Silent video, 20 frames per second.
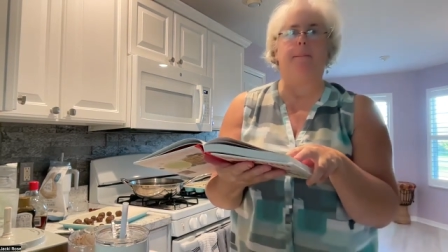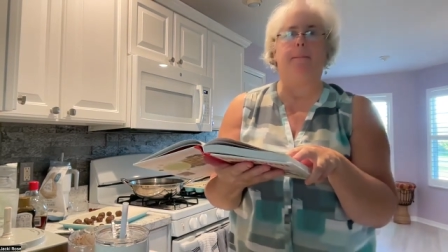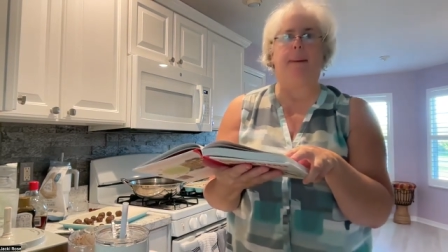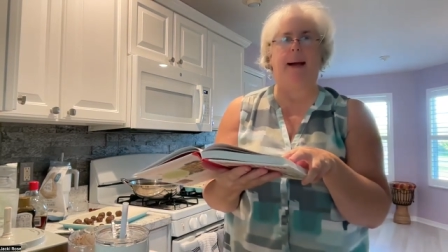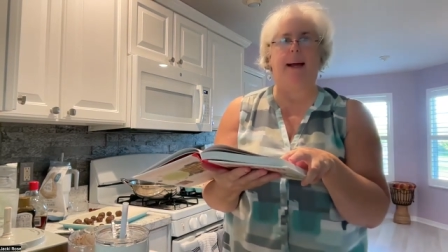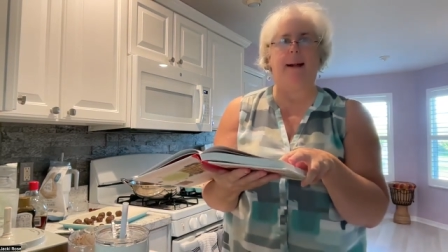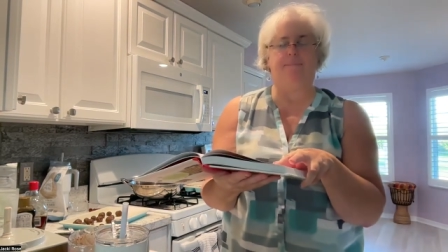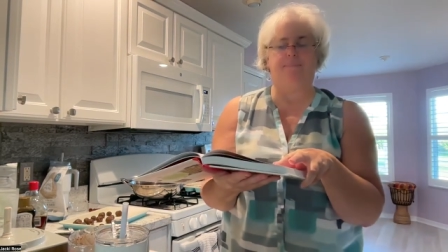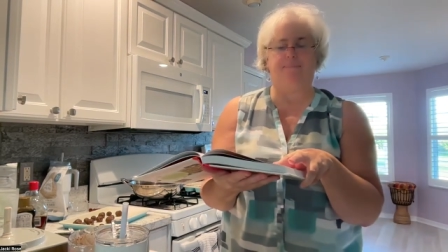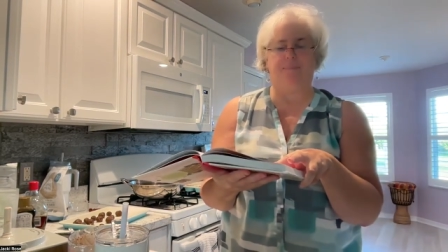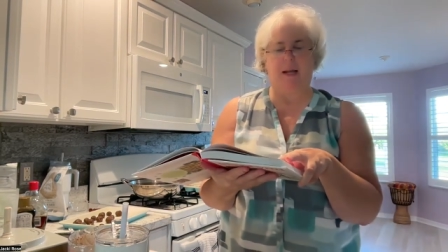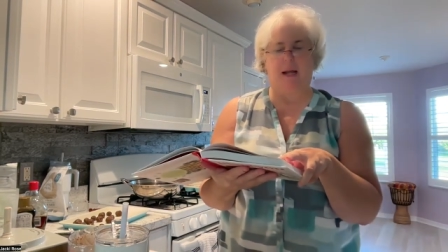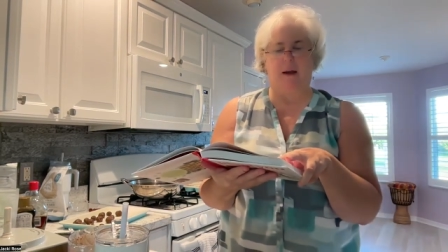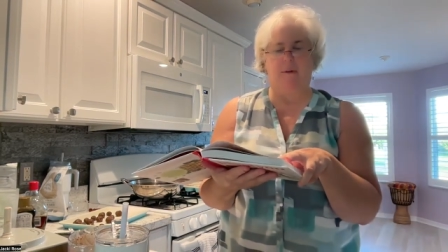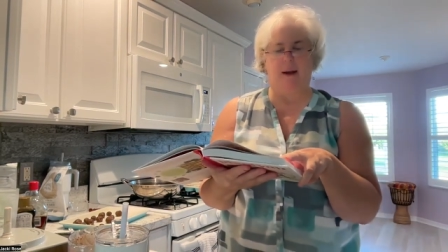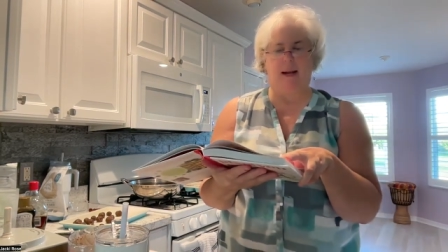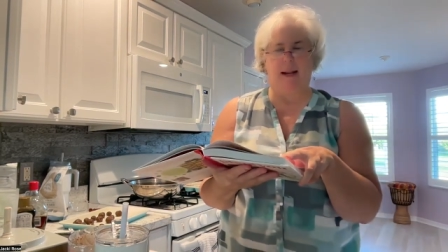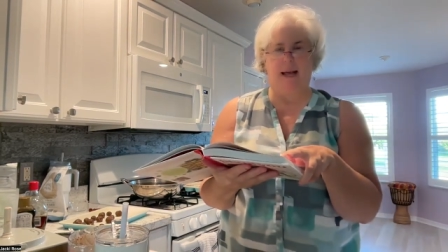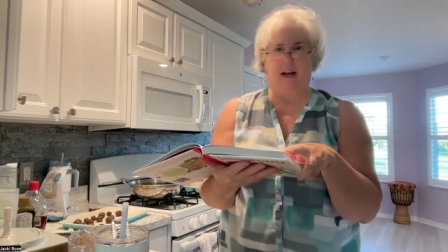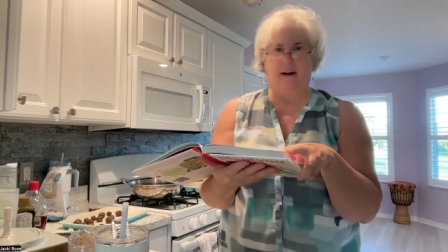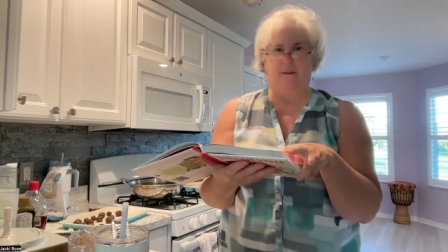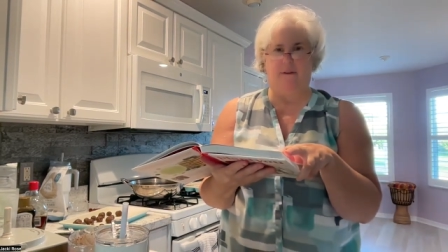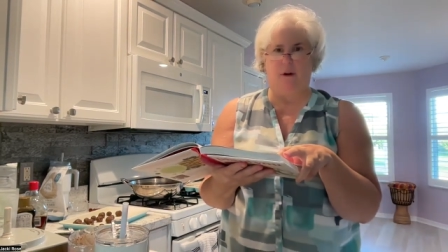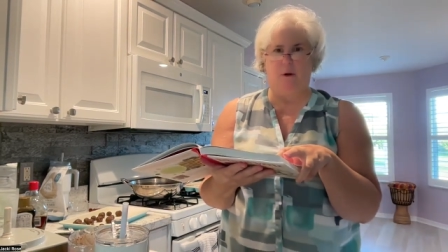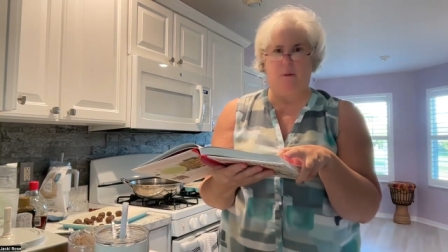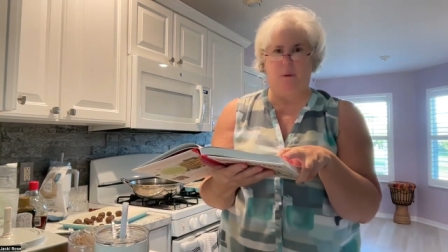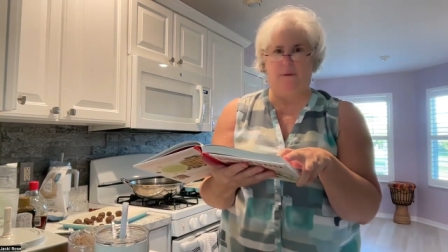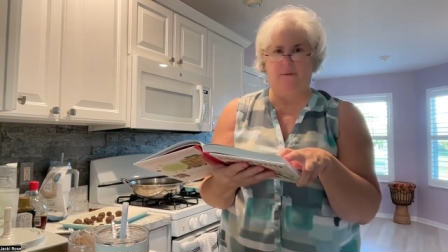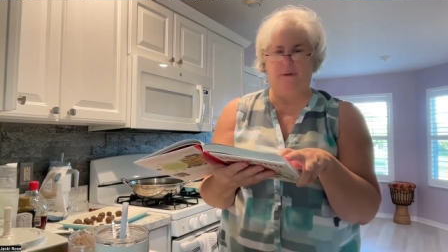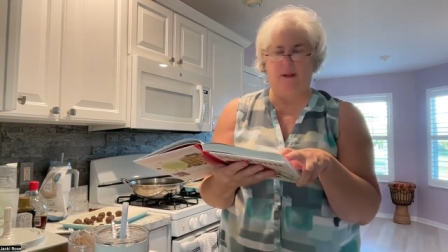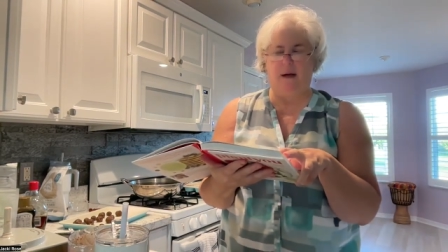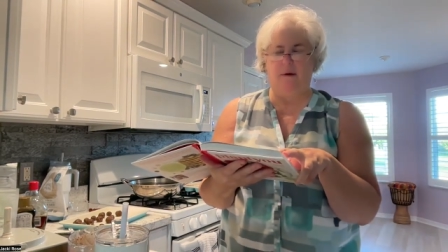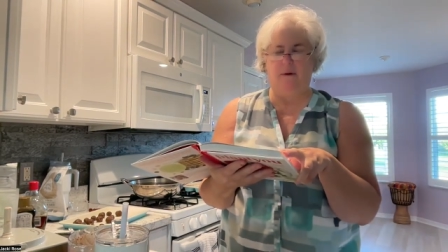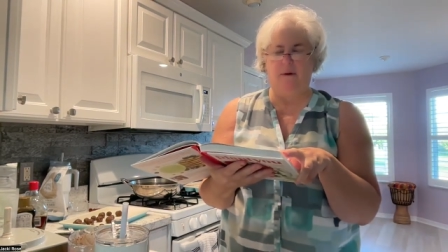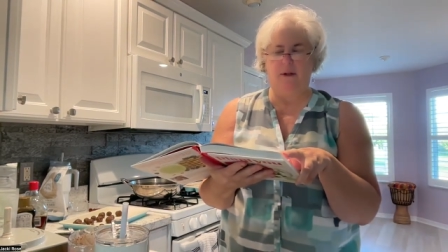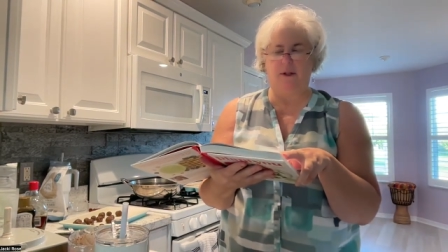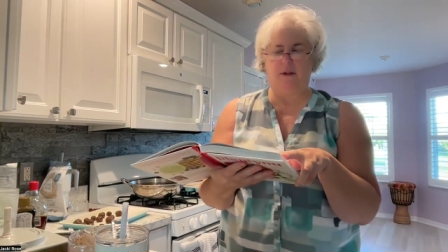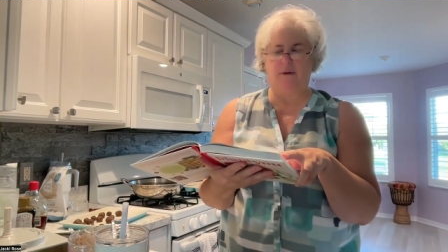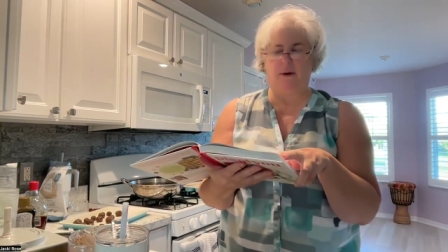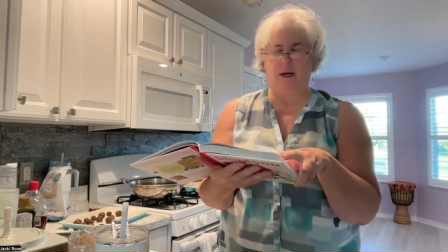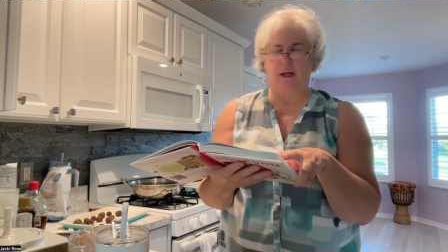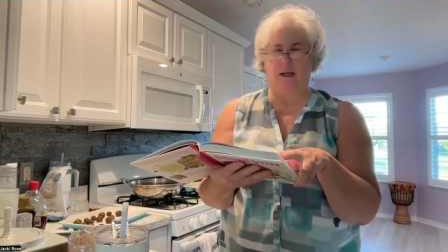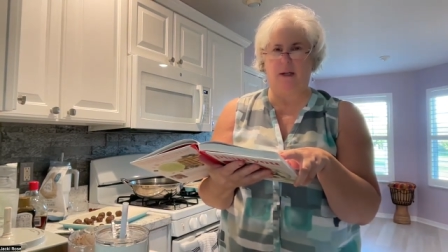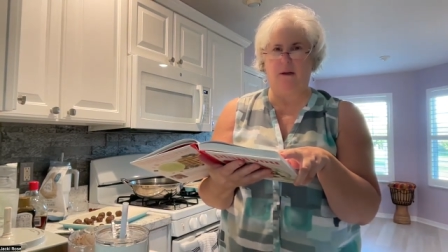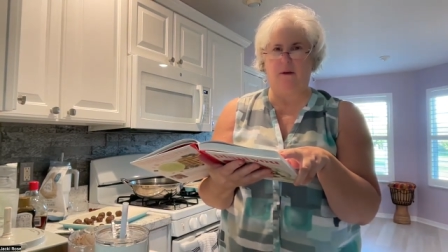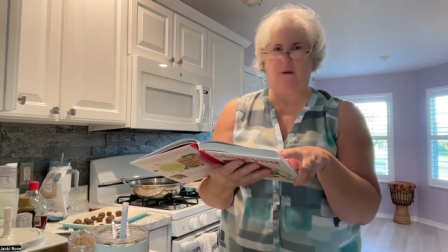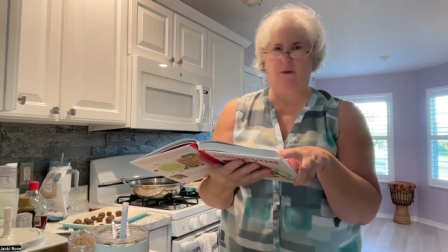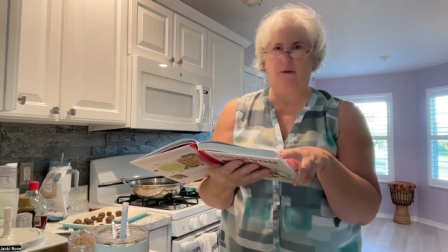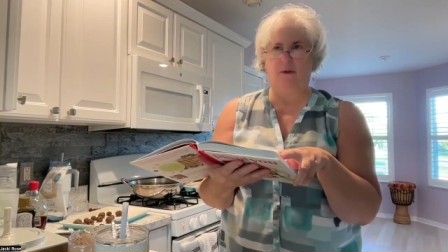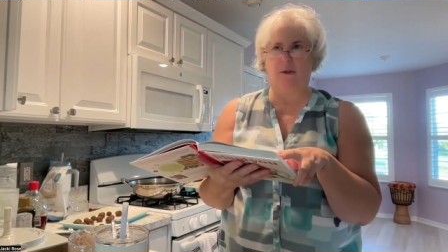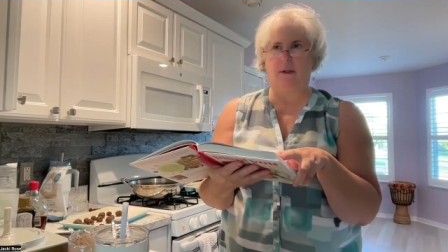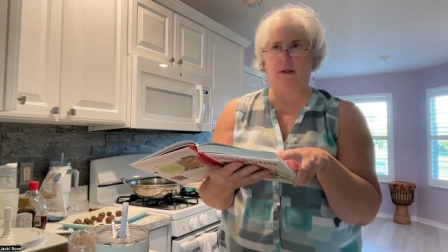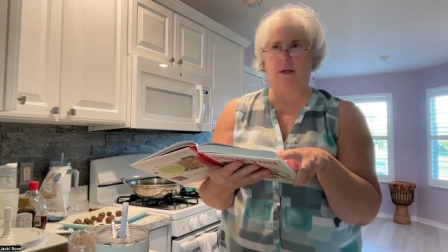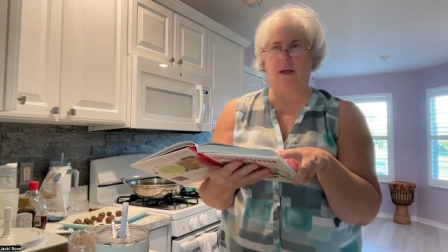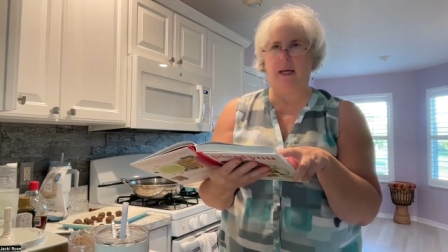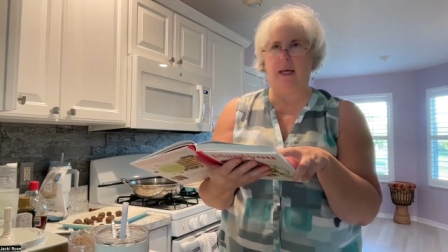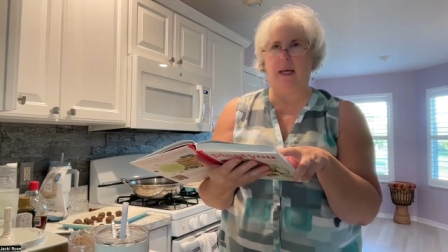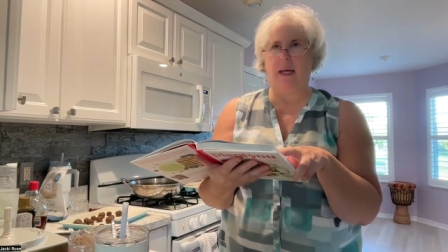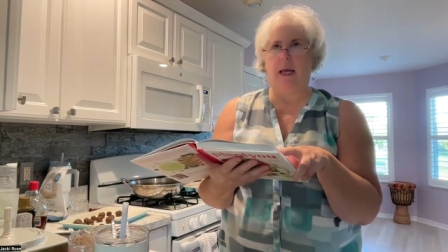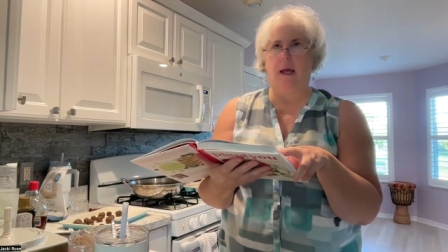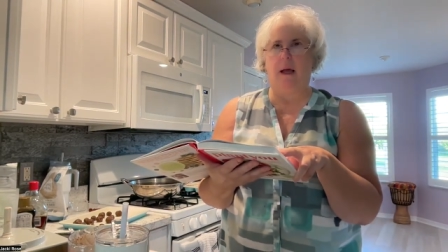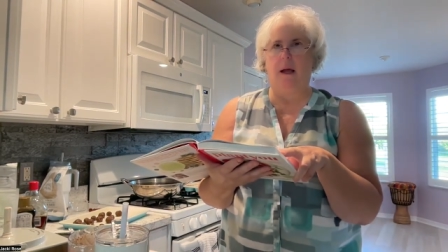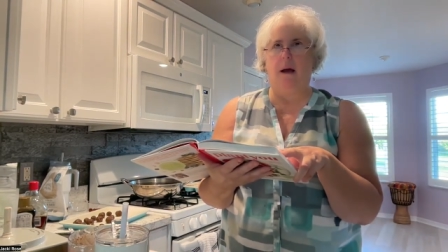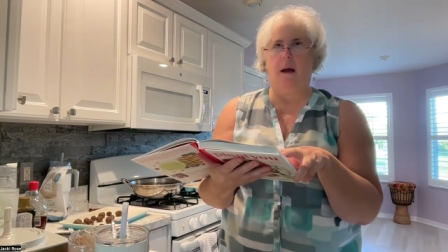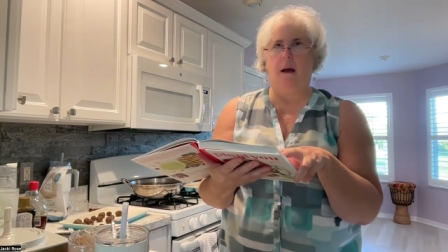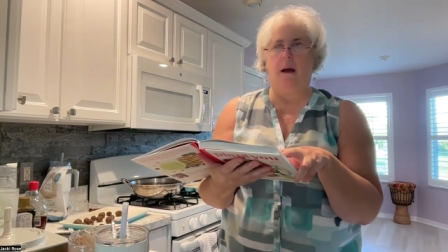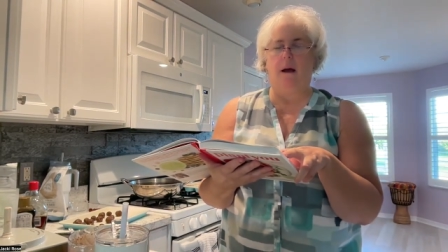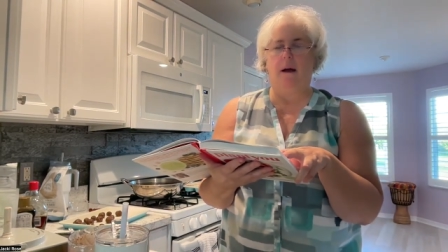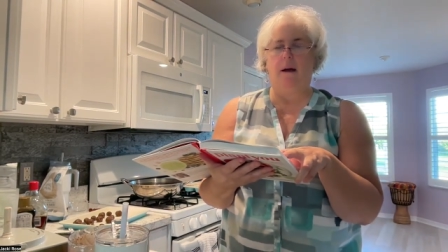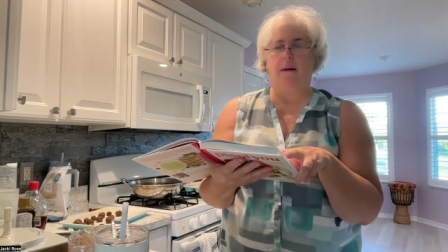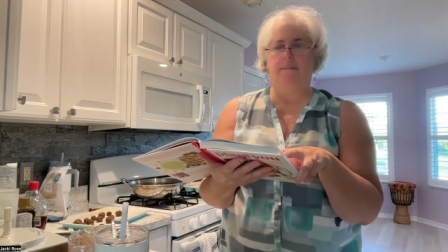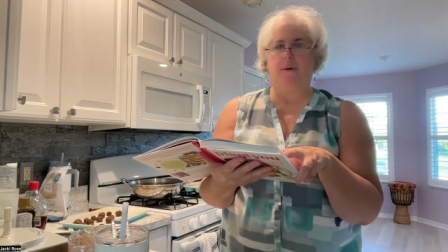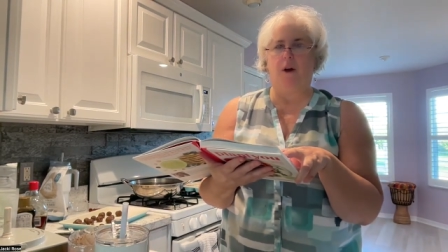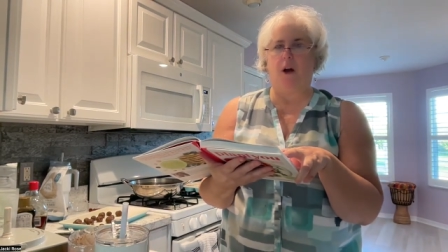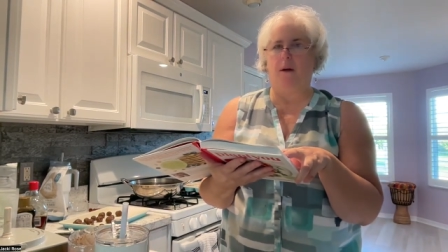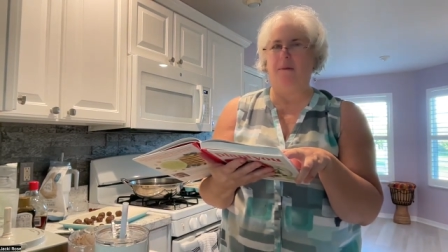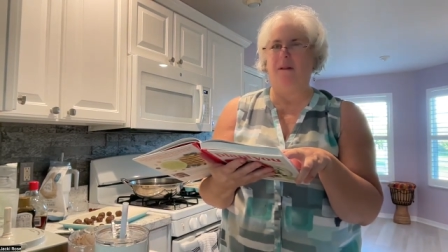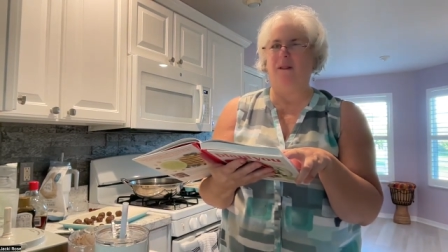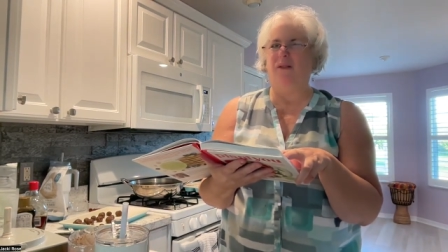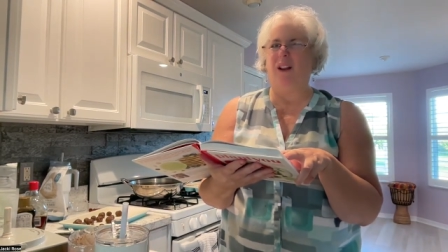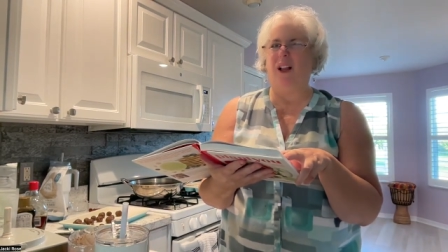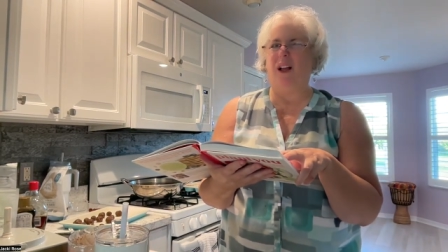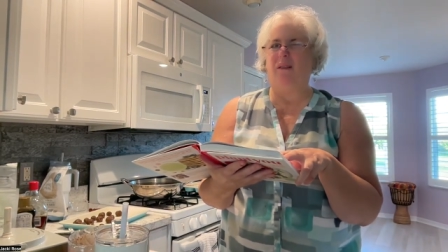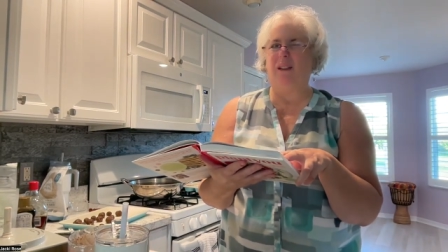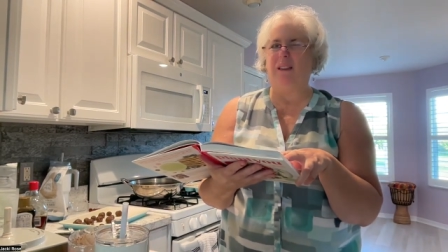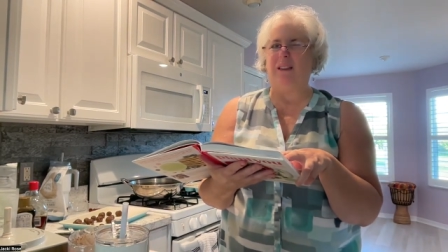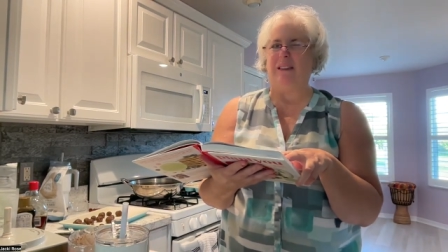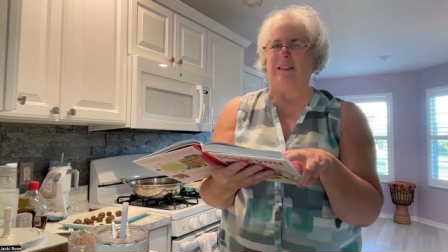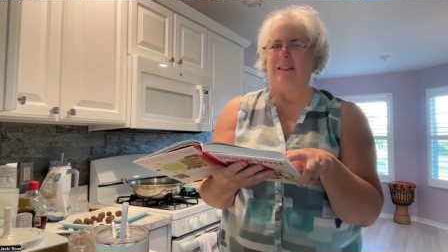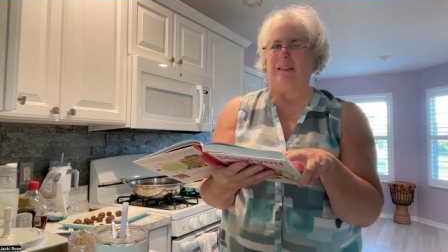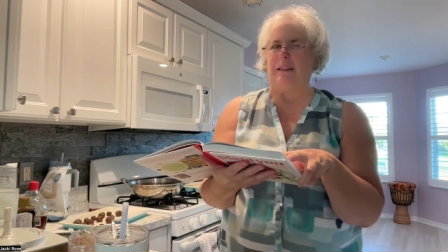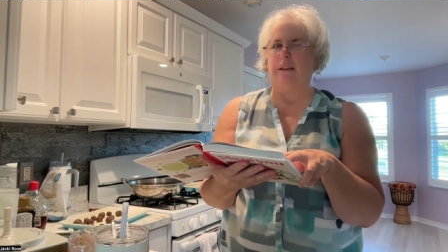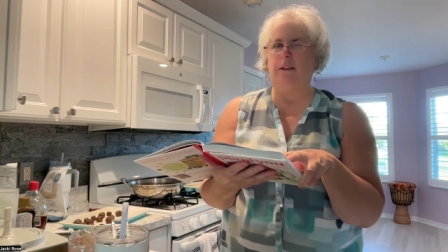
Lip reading: but I ran out of whole wheat flour, so I used almond flour.